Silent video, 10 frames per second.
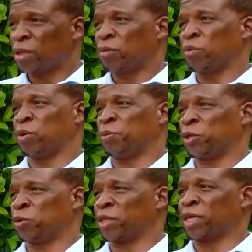We will be
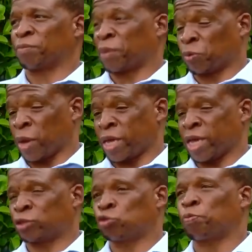doing that, but we are
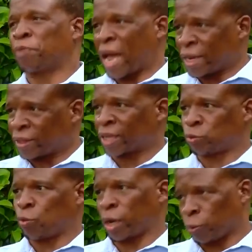yet to plan
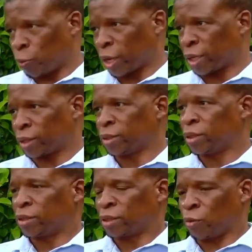that one well.
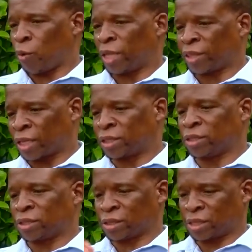The one that
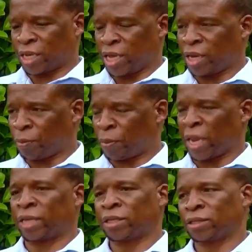is clearly
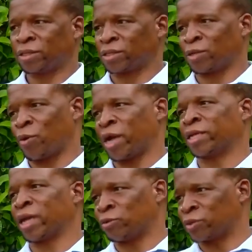planned is the one
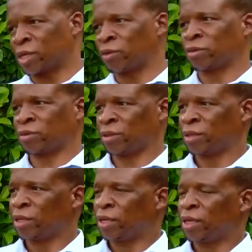down south,
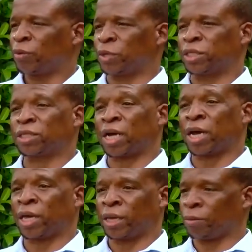which
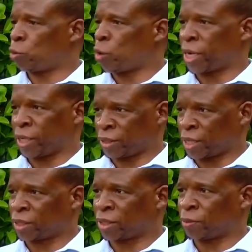I am quite
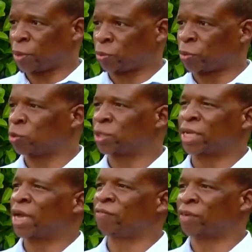excited about because
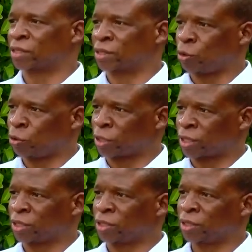it covers the whole
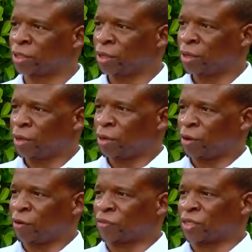region of the